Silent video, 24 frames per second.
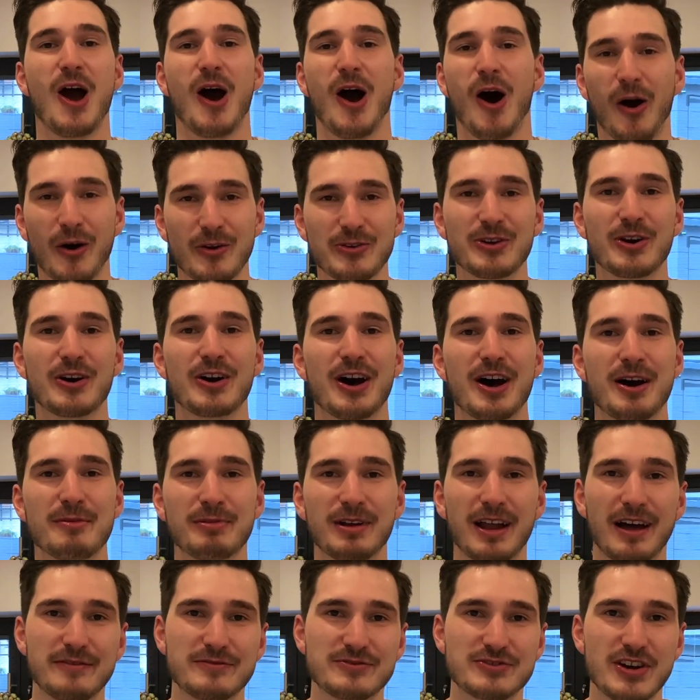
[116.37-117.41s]
on your
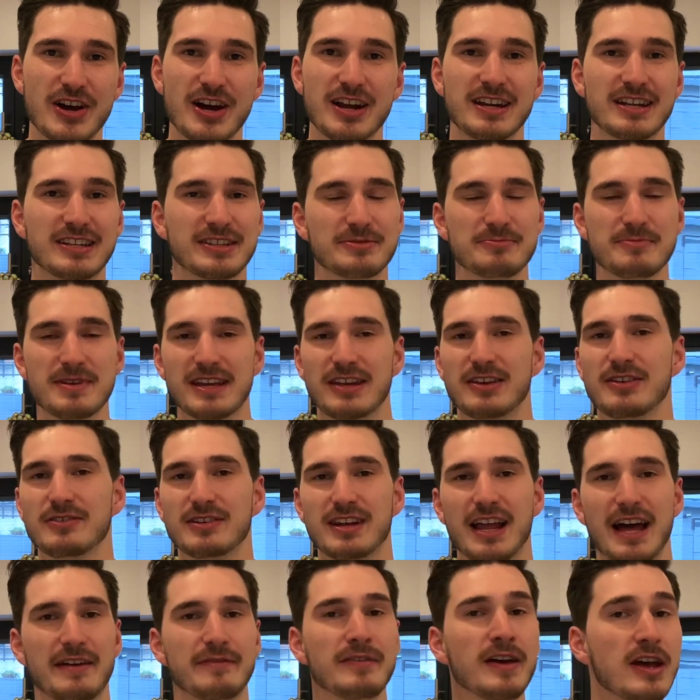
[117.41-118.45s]
Herbalife journey to make your
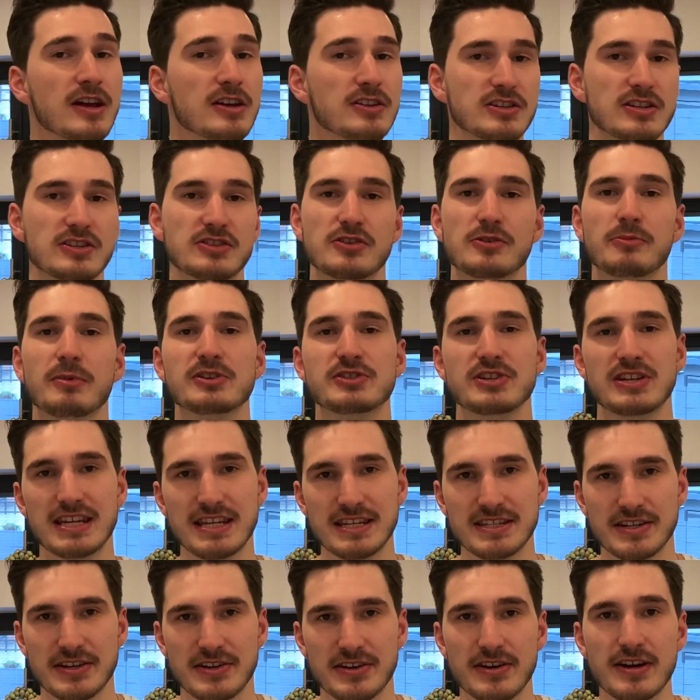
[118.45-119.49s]
life just so much
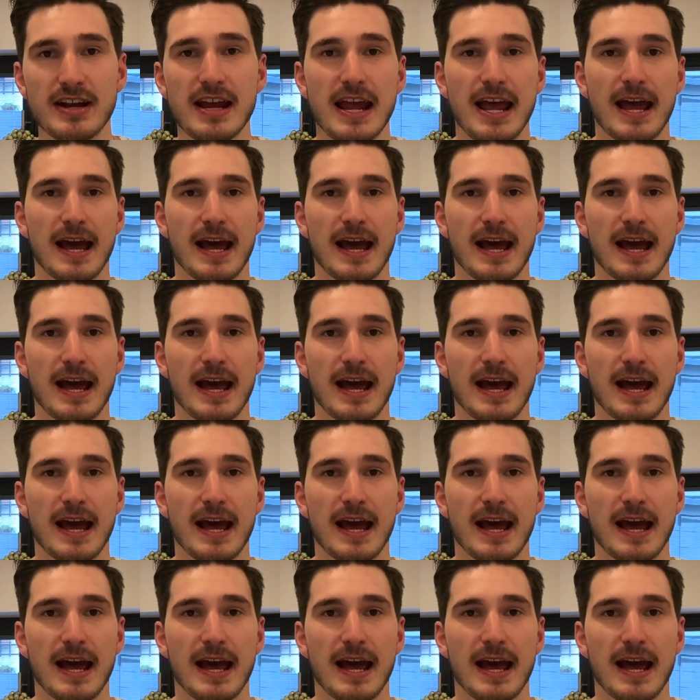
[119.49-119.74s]
easier.